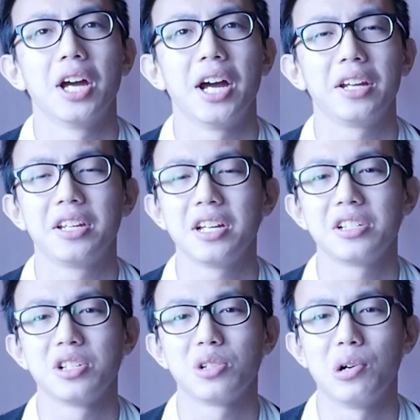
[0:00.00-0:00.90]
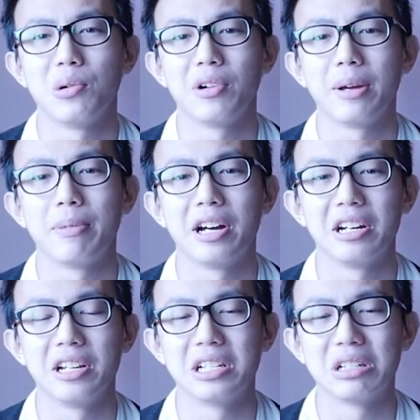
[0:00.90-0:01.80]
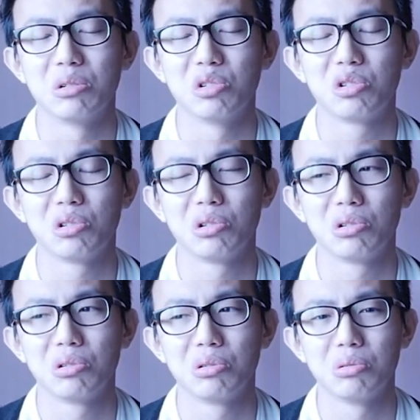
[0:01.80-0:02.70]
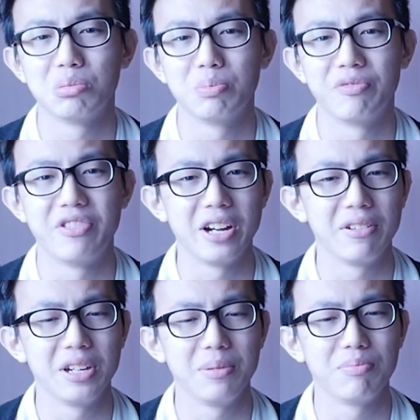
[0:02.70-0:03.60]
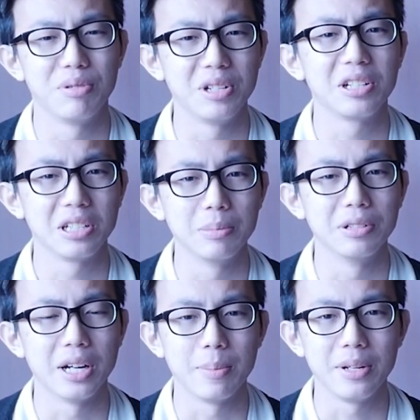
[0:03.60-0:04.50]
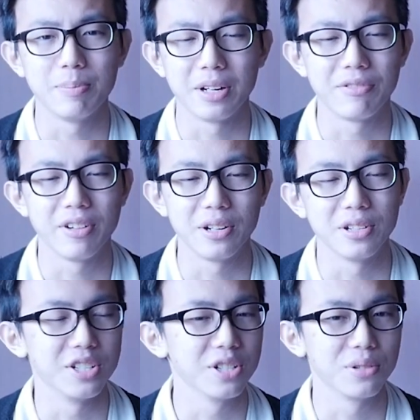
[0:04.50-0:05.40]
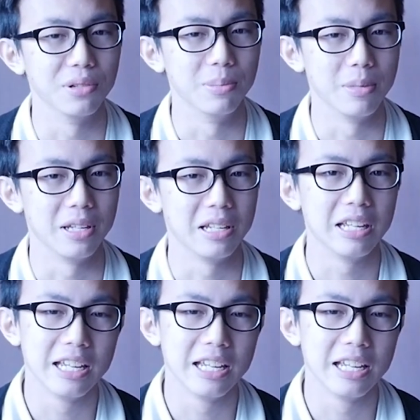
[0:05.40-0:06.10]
I guess it's alright, but it's also very predictable. I mean, my friend just told me,